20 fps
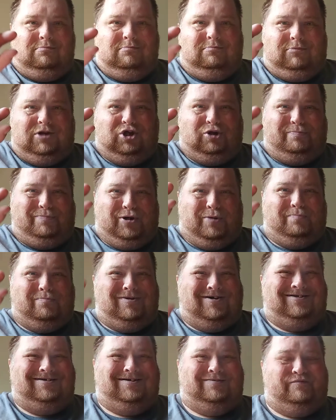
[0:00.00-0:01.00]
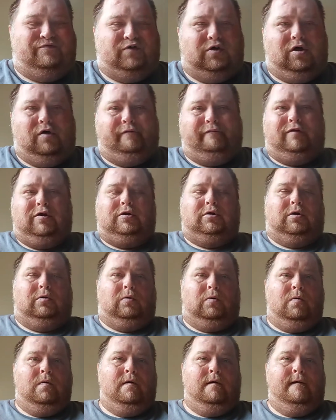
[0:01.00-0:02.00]
a little bit of money involved, you
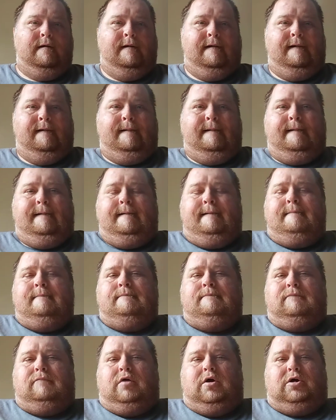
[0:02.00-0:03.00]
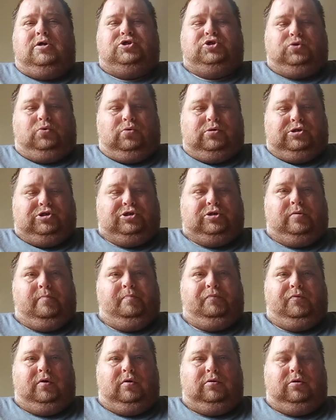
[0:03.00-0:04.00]
know. That's always
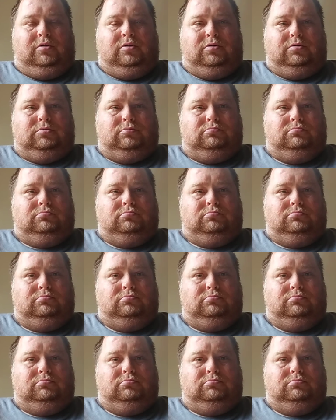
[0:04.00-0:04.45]
something that,